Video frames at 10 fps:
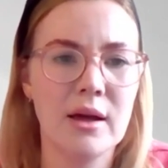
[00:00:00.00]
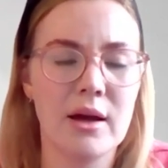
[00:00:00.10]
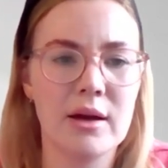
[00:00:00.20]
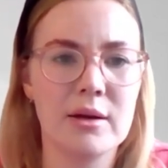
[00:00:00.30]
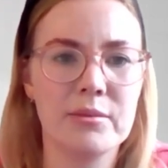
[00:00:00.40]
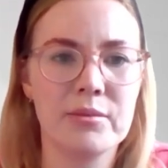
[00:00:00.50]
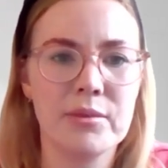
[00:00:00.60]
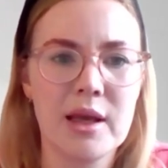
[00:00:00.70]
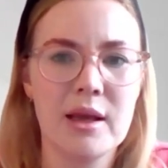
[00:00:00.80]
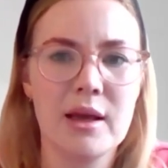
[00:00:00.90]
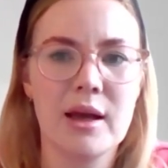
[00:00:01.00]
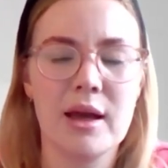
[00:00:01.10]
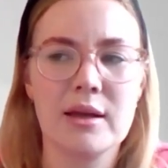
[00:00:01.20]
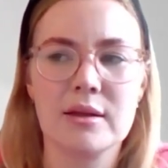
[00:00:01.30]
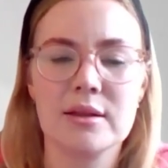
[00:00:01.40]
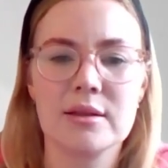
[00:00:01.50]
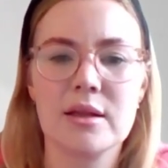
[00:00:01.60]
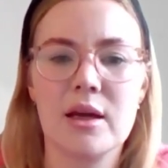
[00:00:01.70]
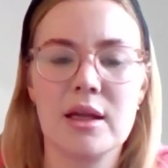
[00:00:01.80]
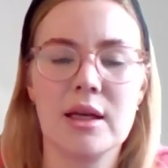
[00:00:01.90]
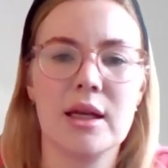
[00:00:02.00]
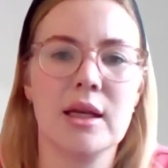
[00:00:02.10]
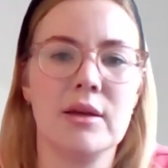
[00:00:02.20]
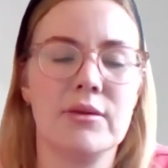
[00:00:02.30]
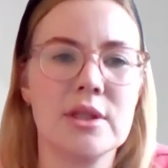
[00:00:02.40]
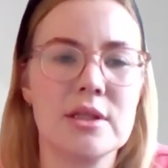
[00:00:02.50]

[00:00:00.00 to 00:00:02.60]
And certainly